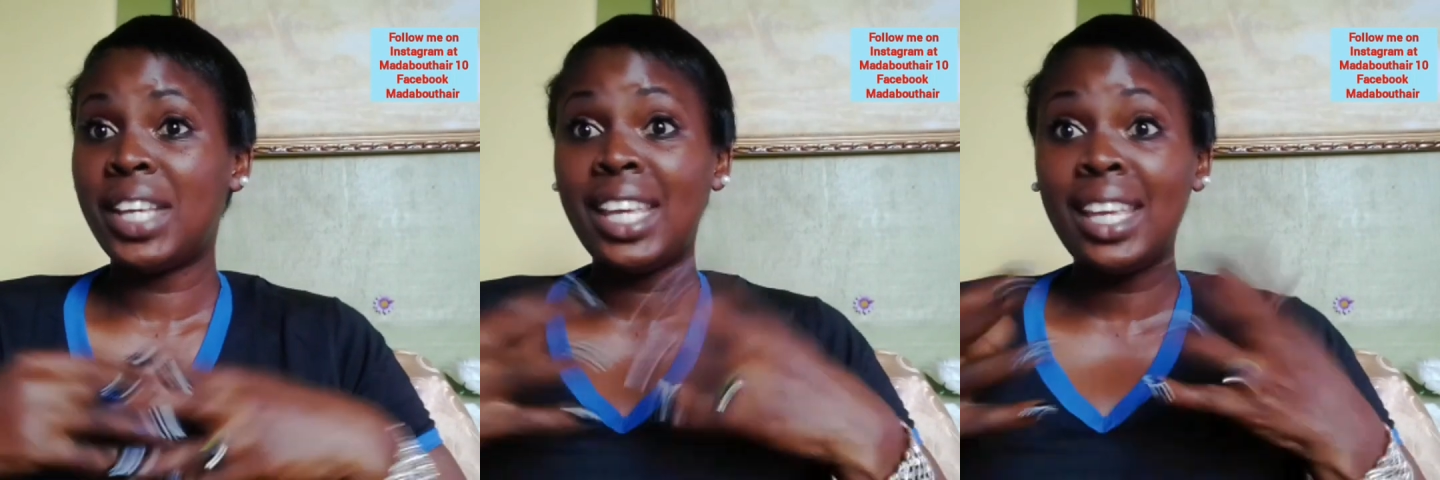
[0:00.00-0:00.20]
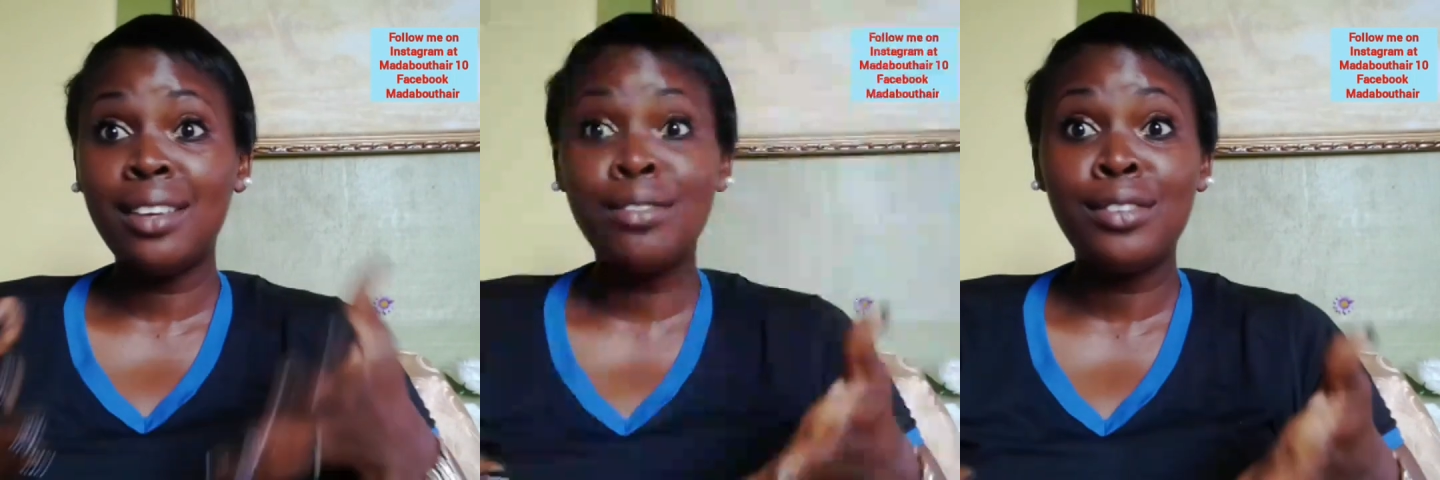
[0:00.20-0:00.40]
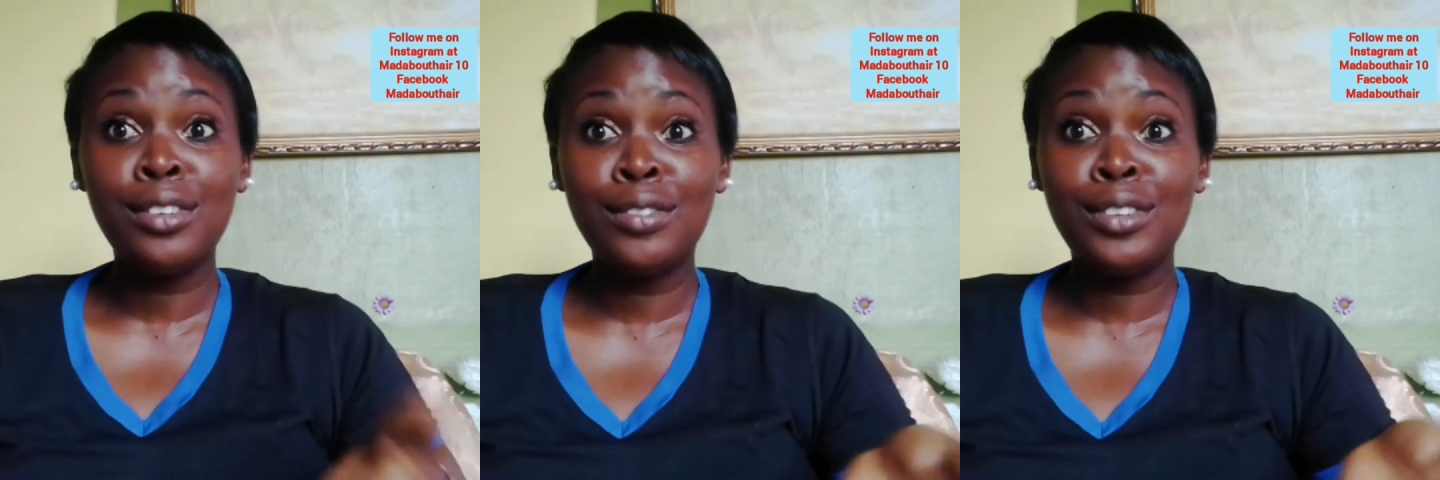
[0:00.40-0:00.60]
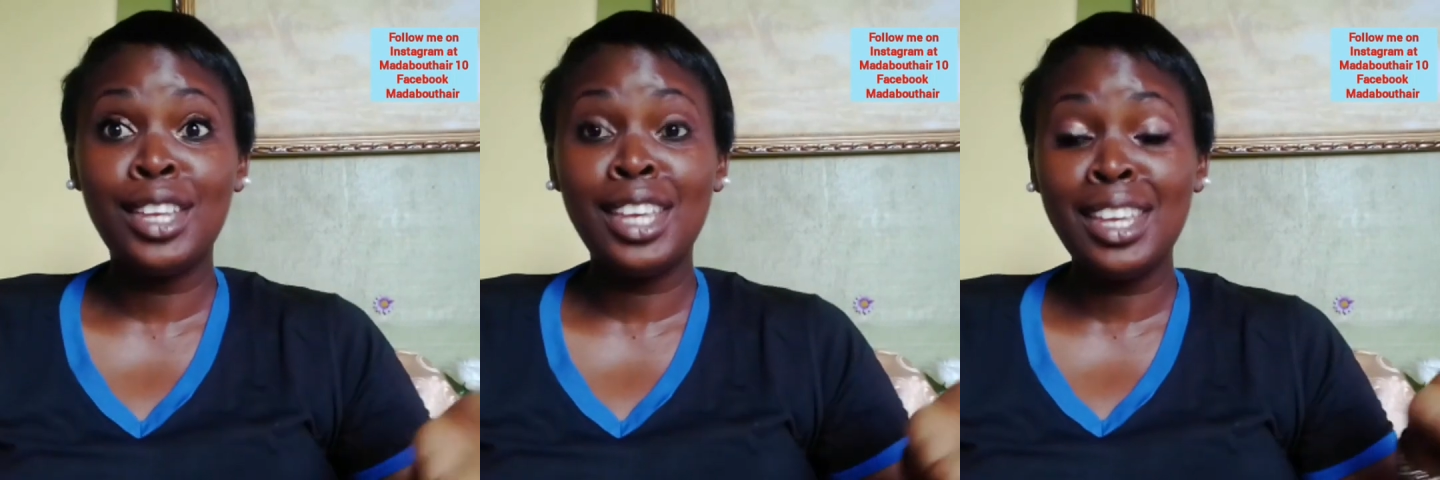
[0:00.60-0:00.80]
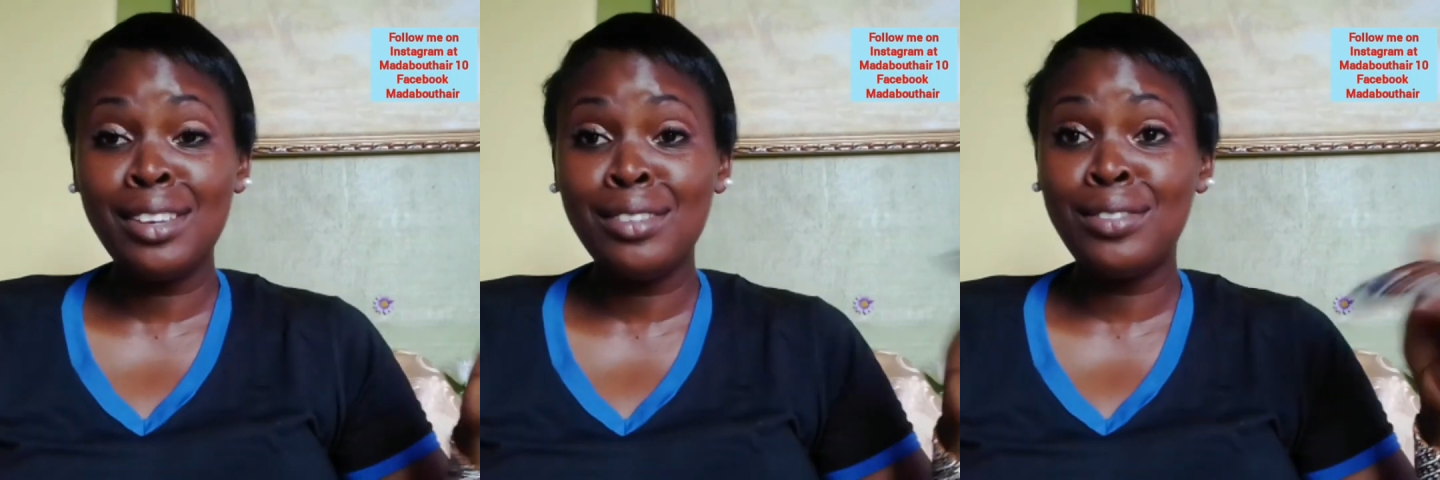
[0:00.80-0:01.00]

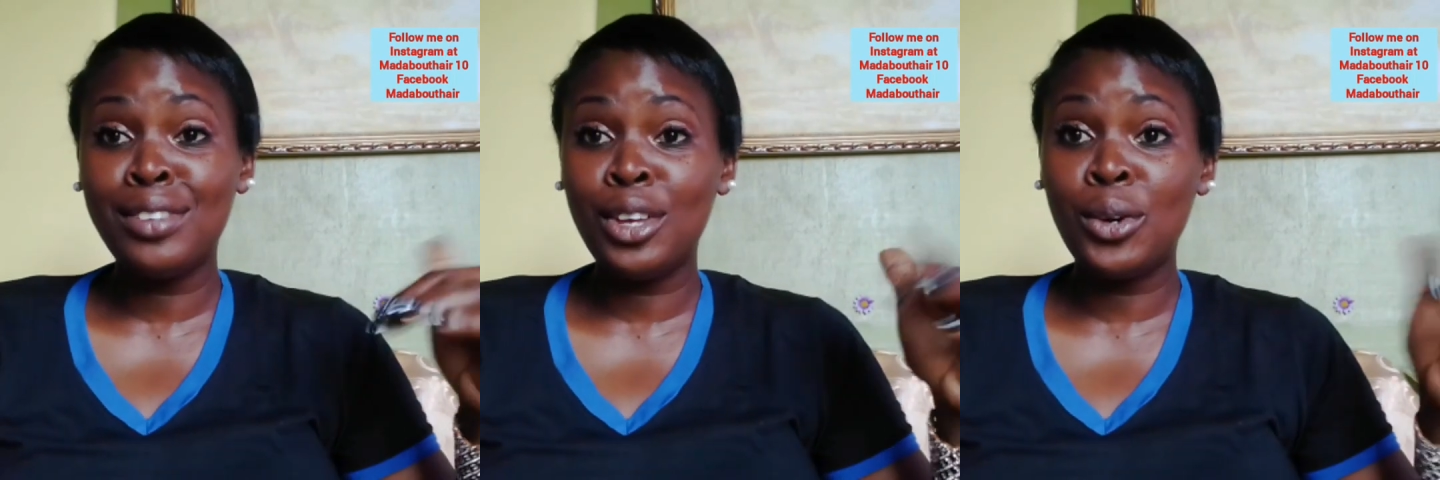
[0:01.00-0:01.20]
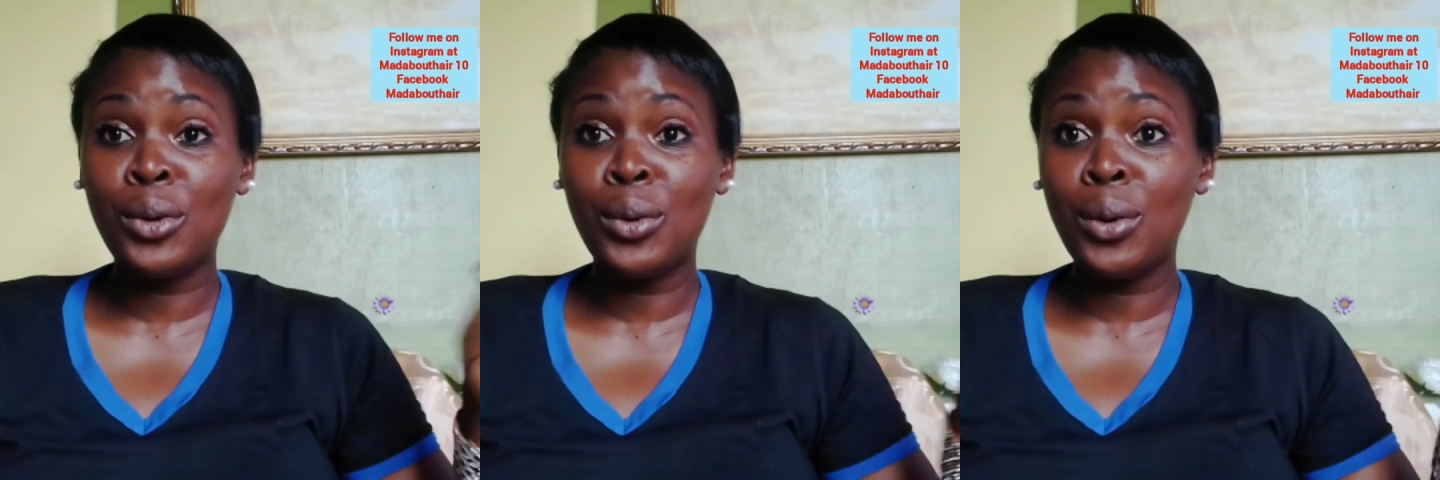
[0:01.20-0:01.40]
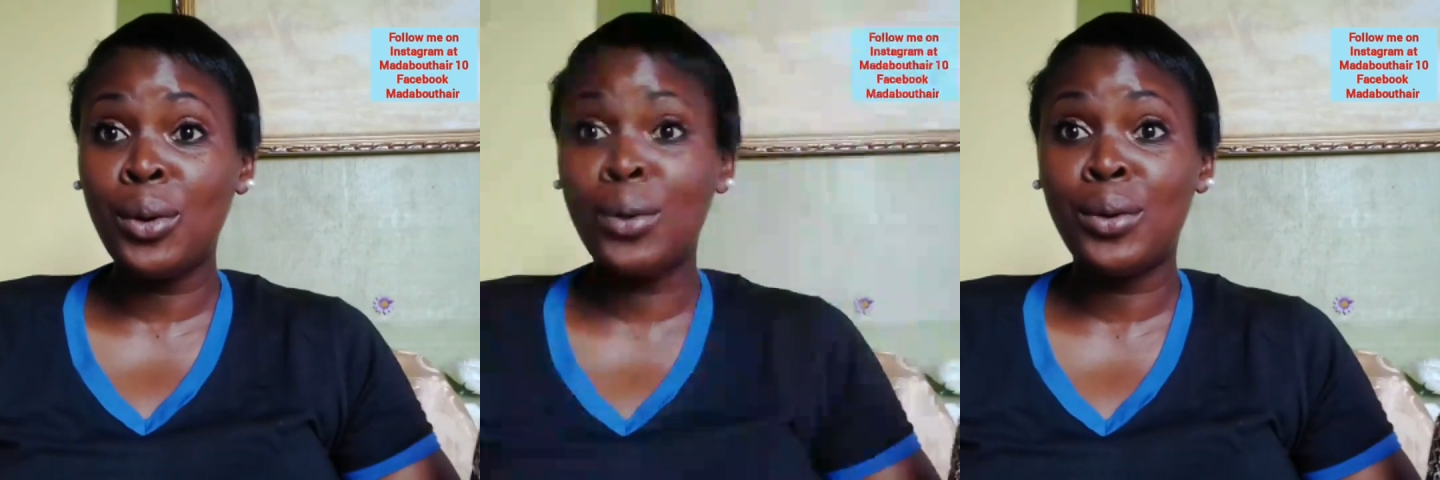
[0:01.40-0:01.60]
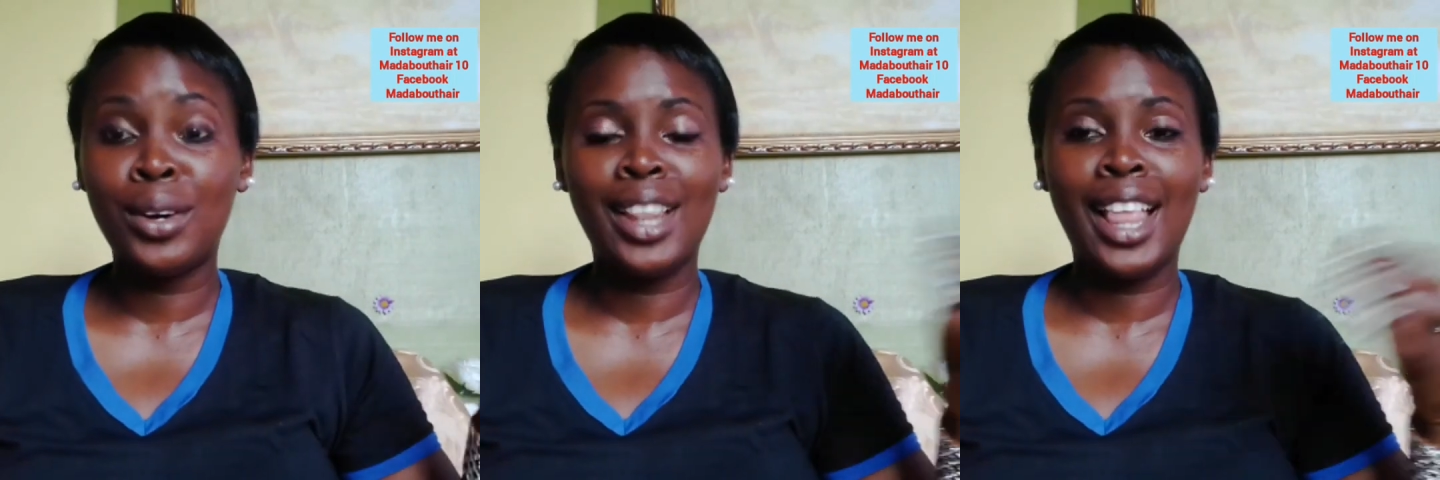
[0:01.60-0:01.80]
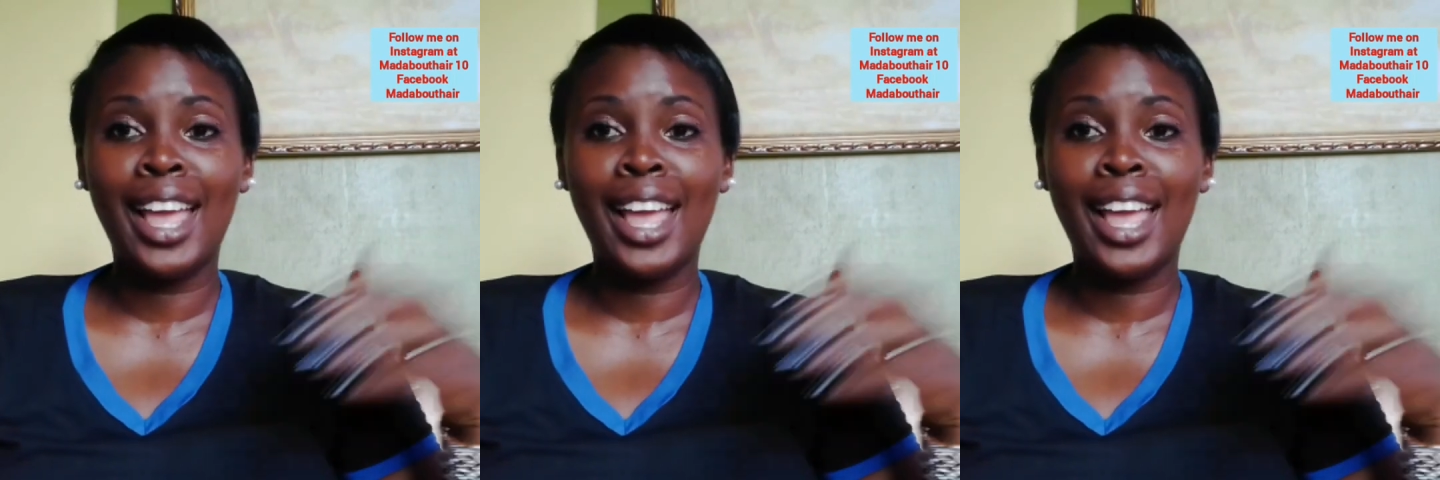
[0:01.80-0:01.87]
EVOO,